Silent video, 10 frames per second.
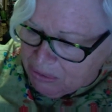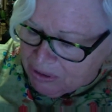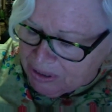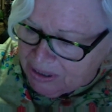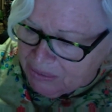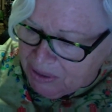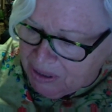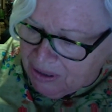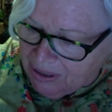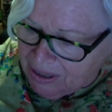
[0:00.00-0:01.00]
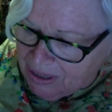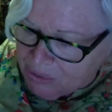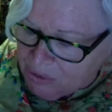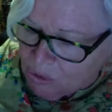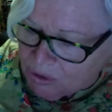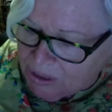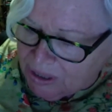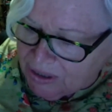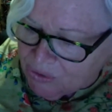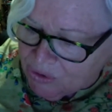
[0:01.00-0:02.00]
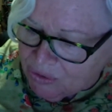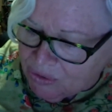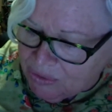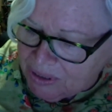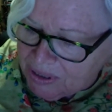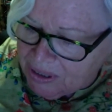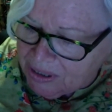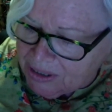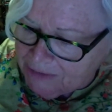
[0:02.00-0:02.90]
said to me as we walked out of the room, he said